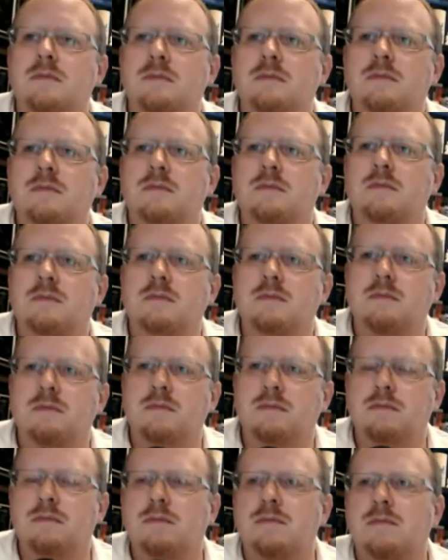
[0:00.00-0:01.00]

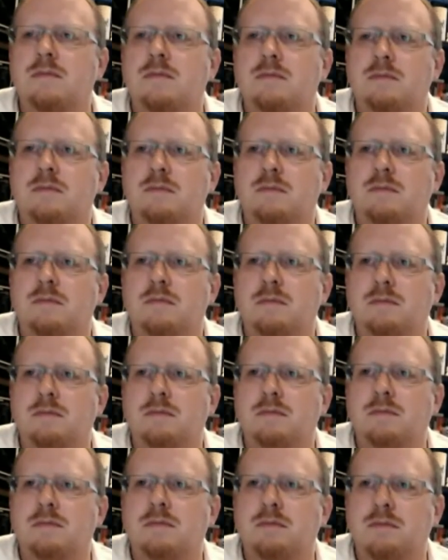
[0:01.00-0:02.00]

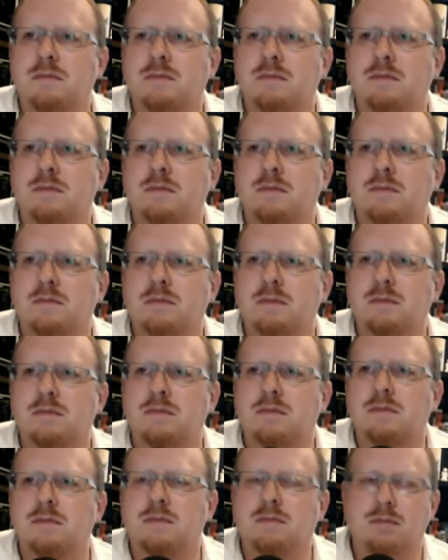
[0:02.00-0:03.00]

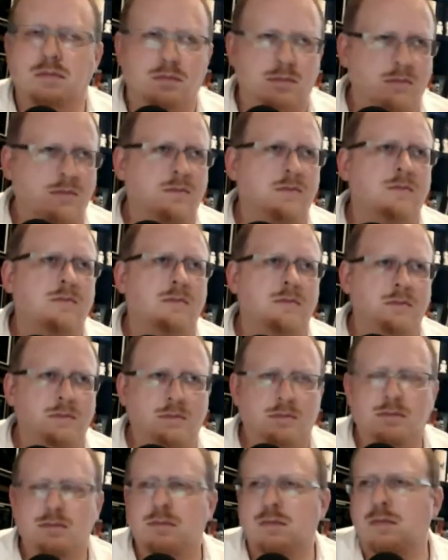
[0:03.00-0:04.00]

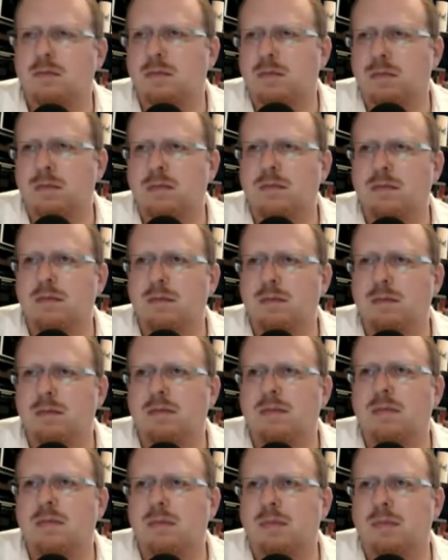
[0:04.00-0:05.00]

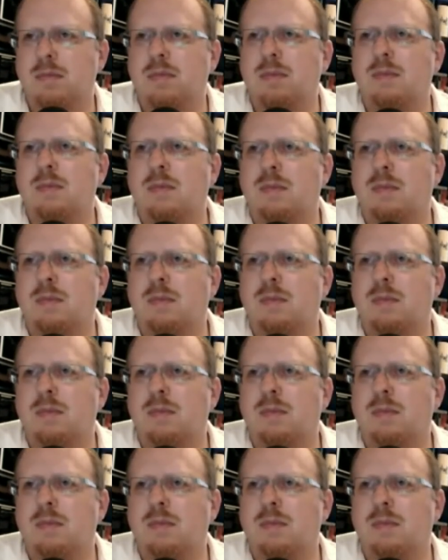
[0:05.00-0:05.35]
No words are spoken by the person on screen.